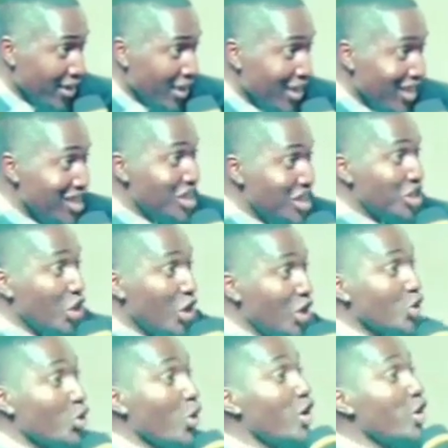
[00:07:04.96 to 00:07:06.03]
is not
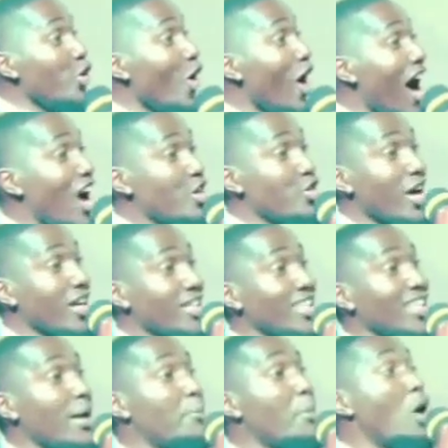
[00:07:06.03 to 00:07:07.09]
when you are attracted
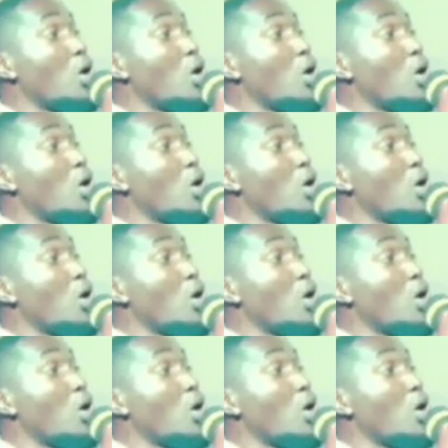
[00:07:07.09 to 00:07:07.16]
about